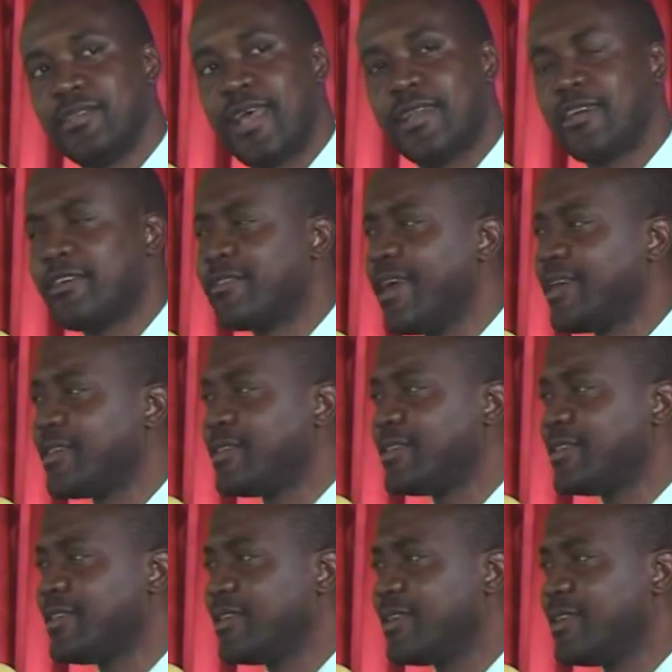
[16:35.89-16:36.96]
Is that correct?
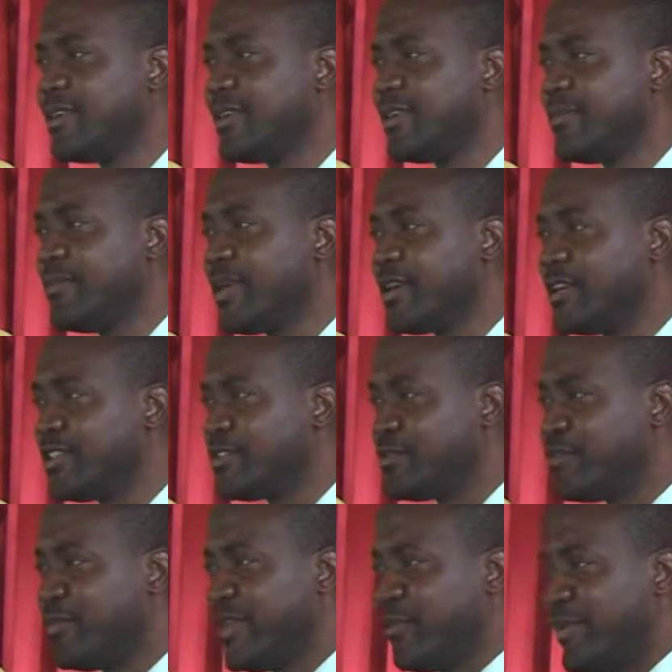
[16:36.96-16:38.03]
Because
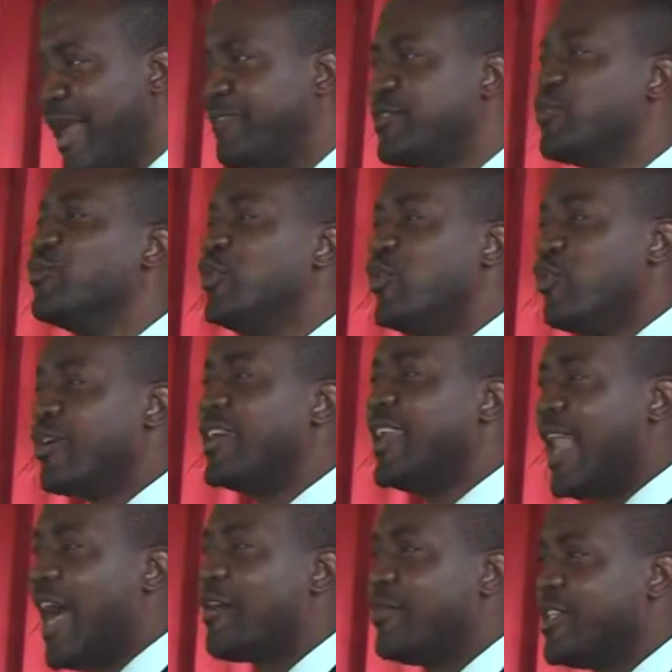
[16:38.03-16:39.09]
we, we have two local
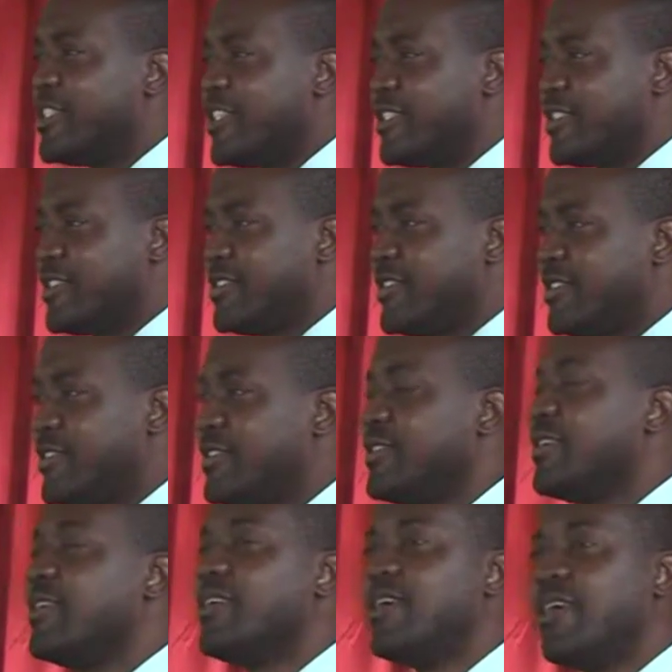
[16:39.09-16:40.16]
languages.
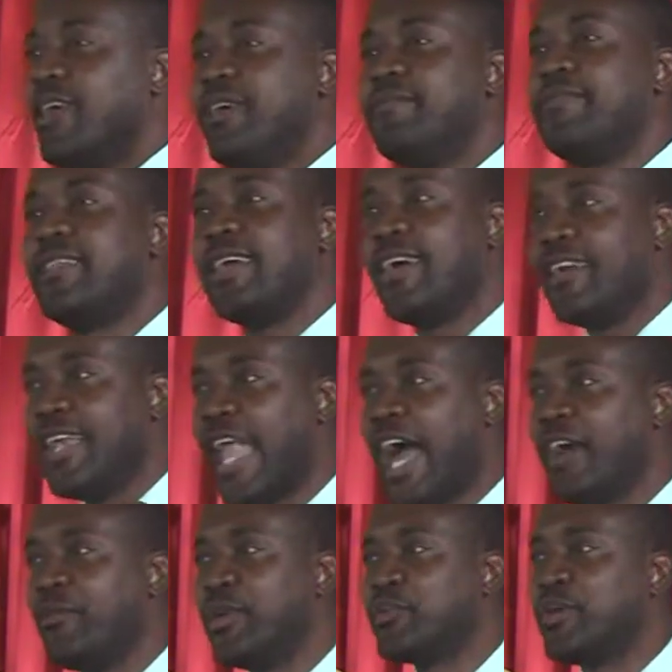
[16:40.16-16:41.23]
If their
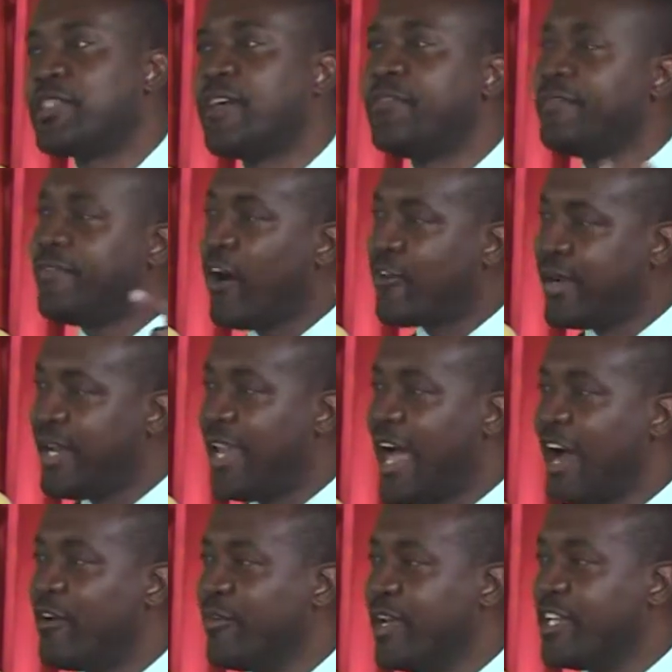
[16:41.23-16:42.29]
language was a foreign
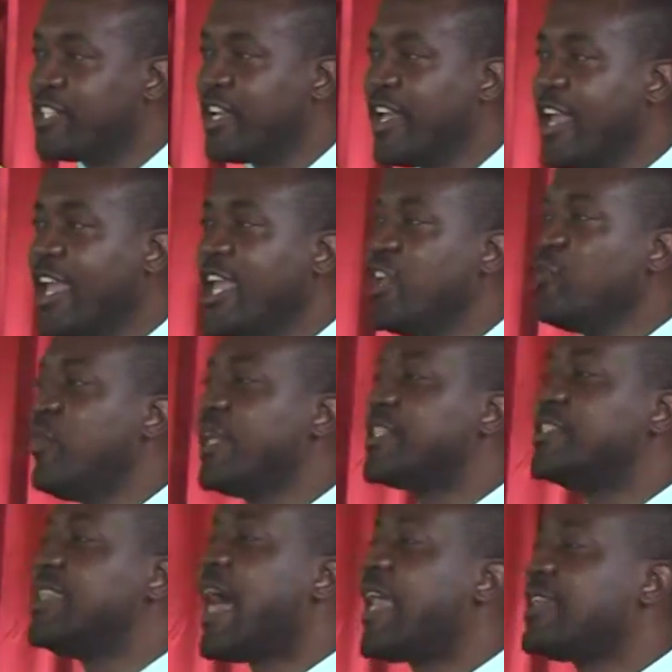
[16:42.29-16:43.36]
language, in
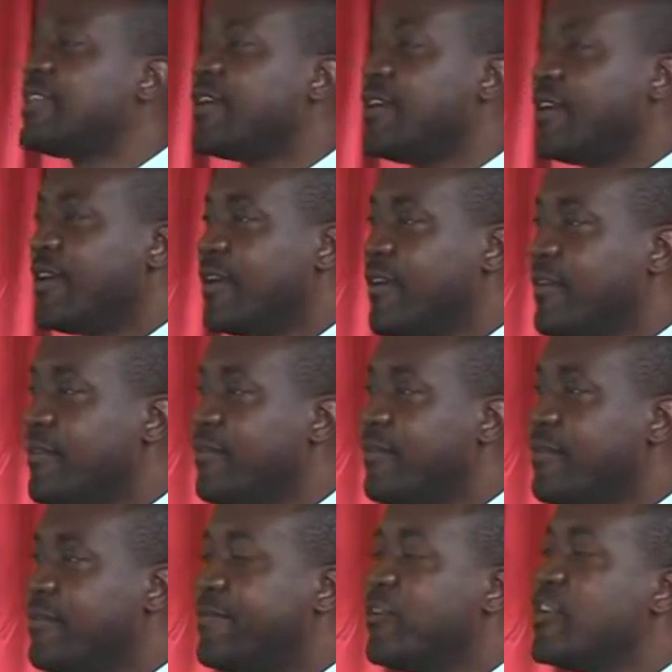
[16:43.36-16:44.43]
which that
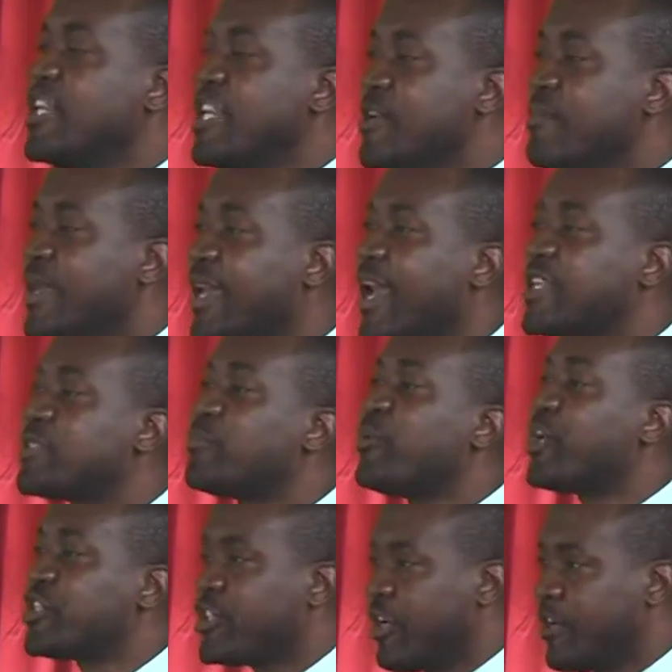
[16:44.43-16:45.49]
phonemic
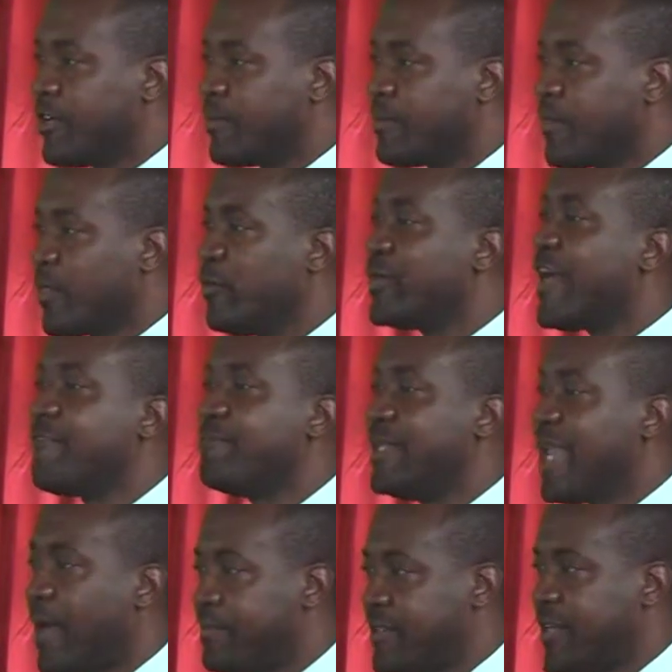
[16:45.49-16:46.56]
expression would have
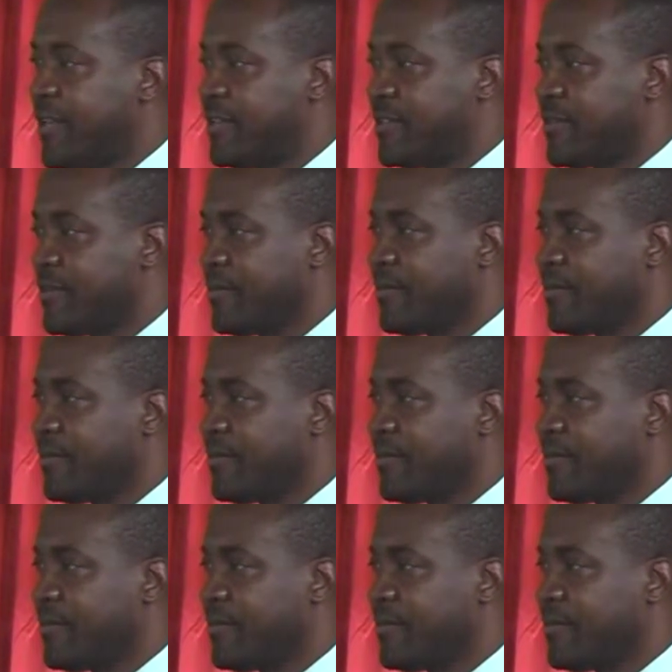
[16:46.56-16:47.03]
been absent.